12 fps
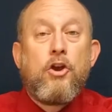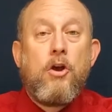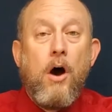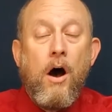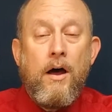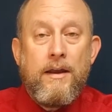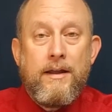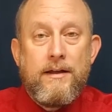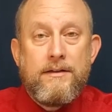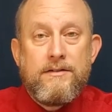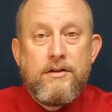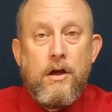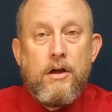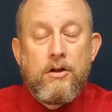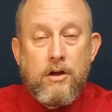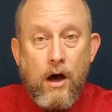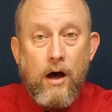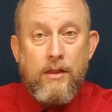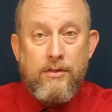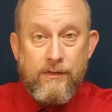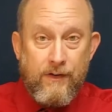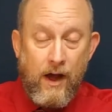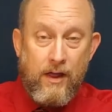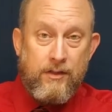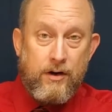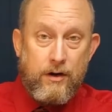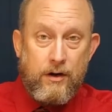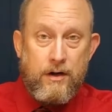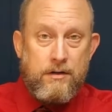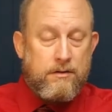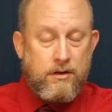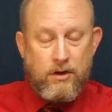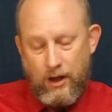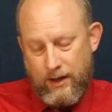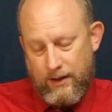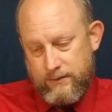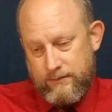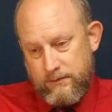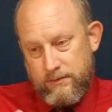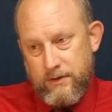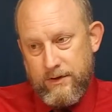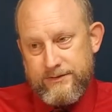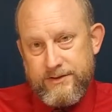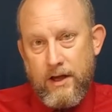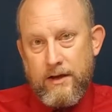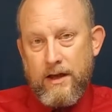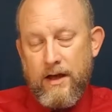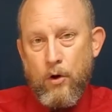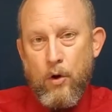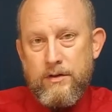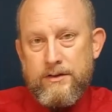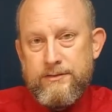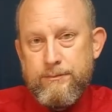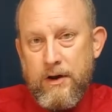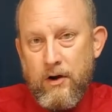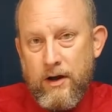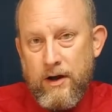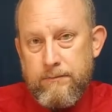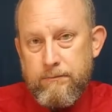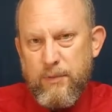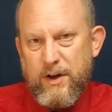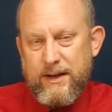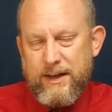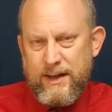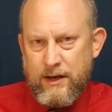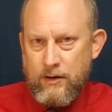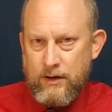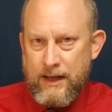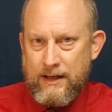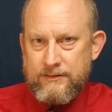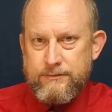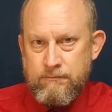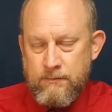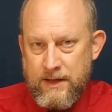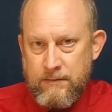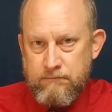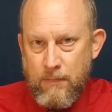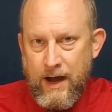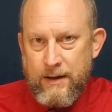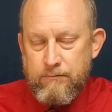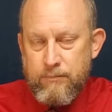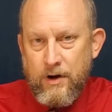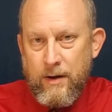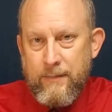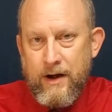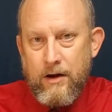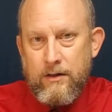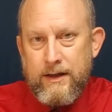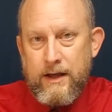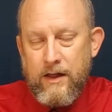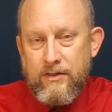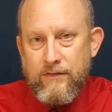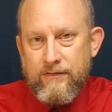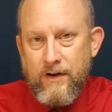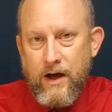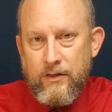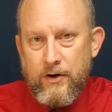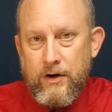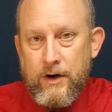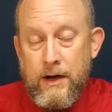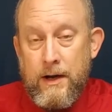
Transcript: God is. God the Father. God the Son, God the Holy Spirit, but here he has in mind primarily God the Father.